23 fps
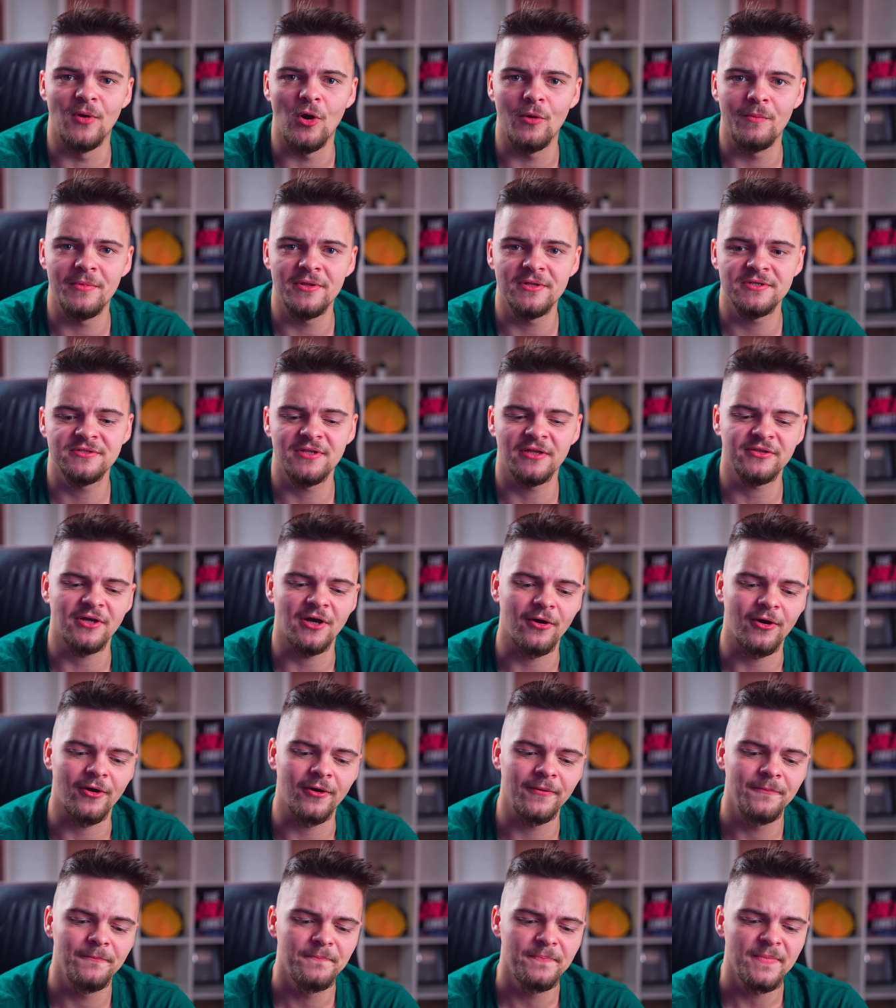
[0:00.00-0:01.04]
moments that
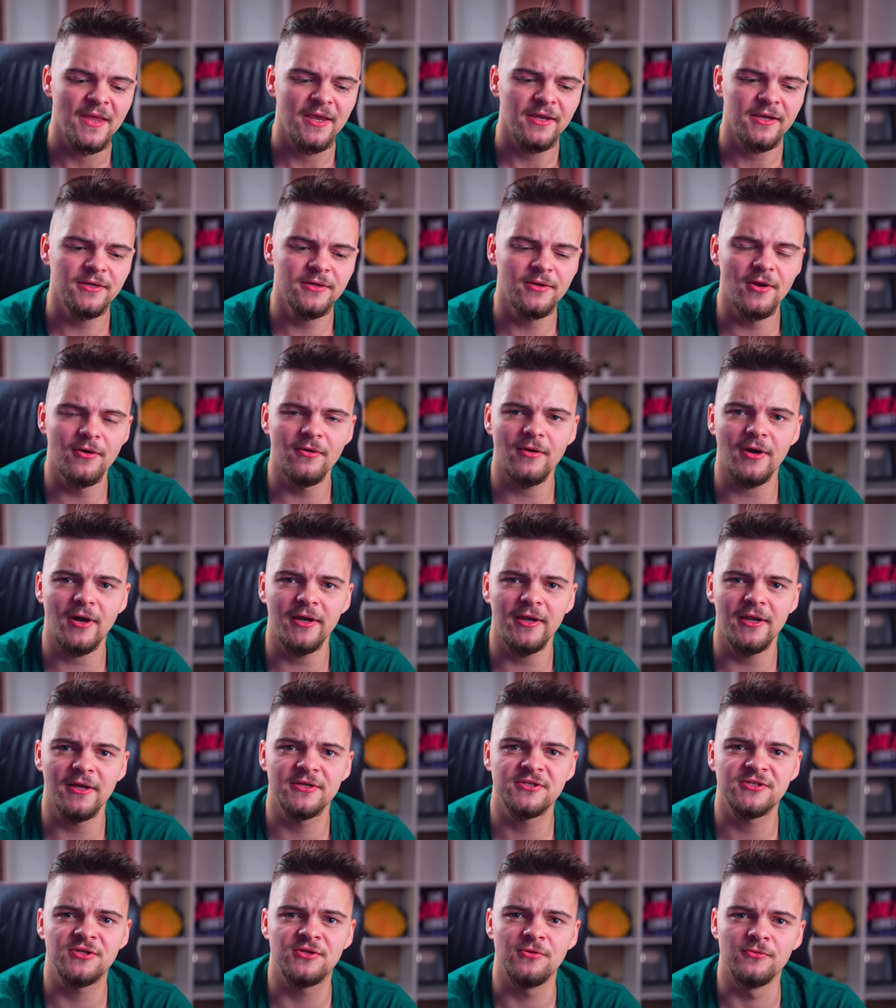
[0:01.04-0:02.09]
are, you know,
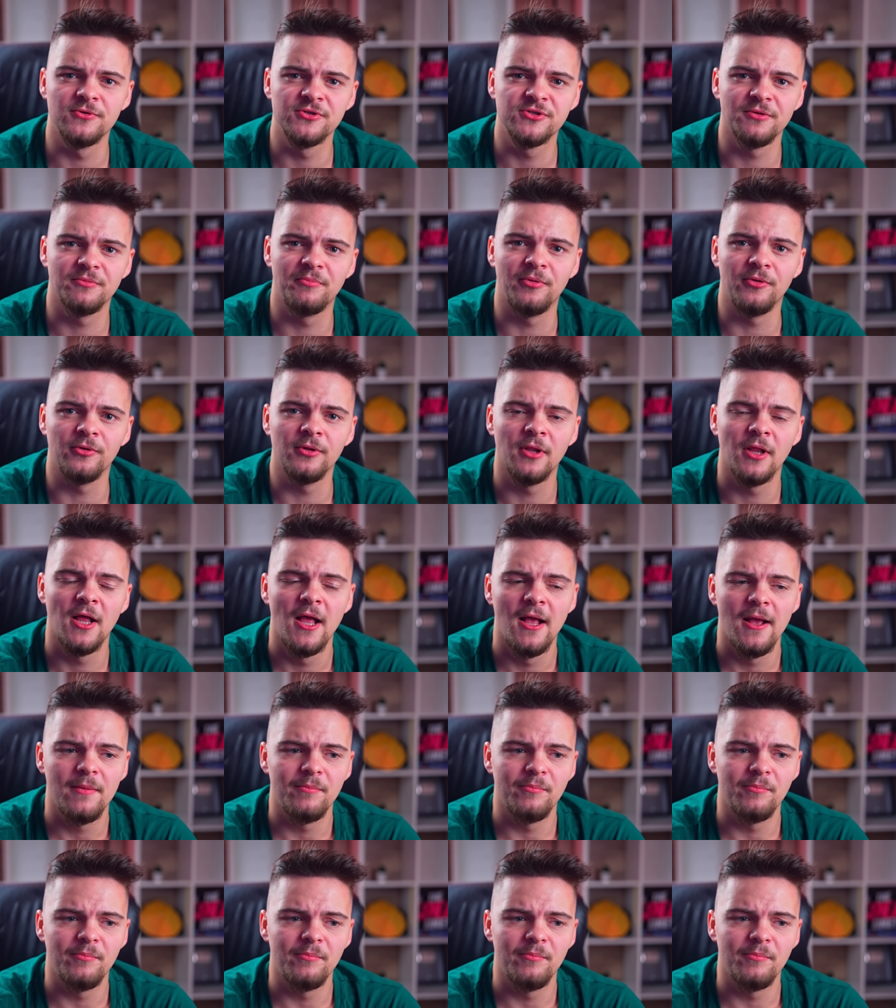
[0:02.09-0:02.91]
unexcusable.